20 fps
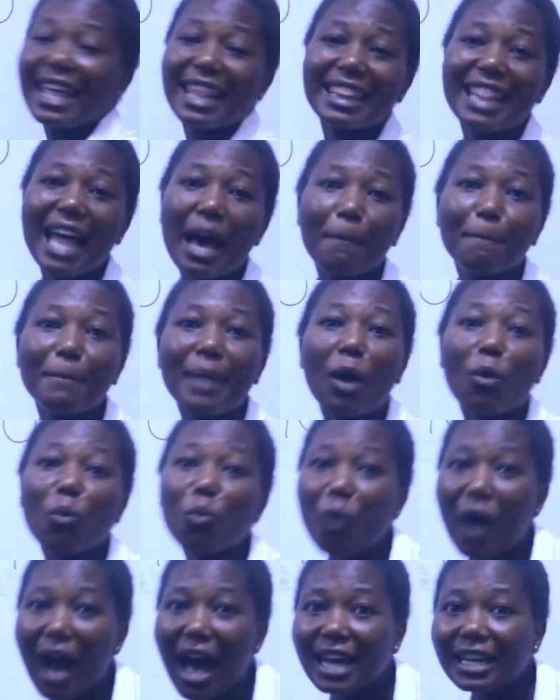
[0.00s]
number
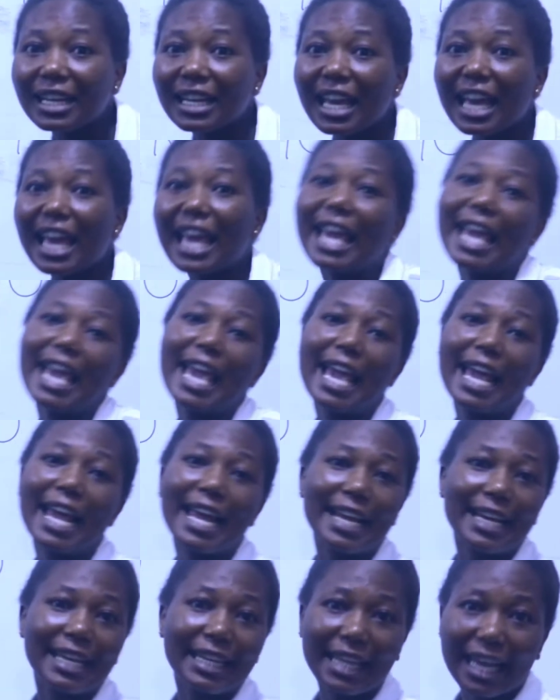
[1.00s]
one
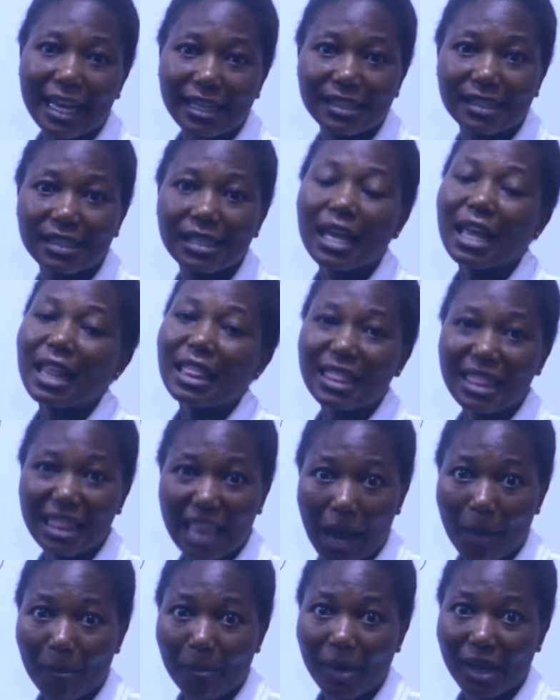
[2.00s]
in this
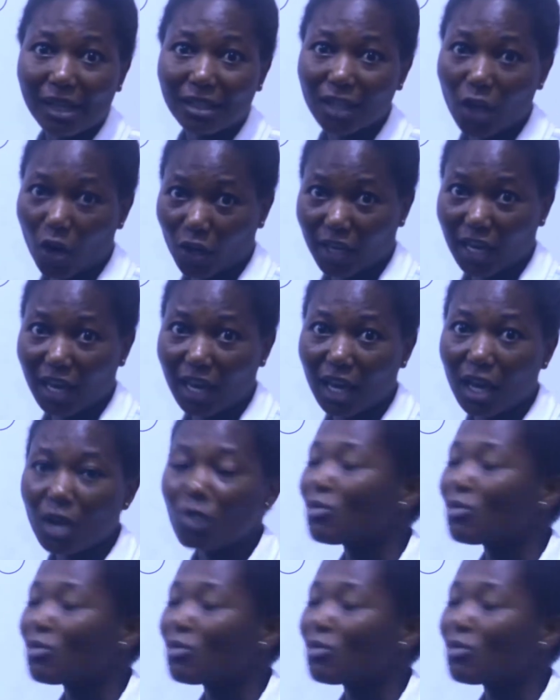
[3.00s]
numbers. Okay.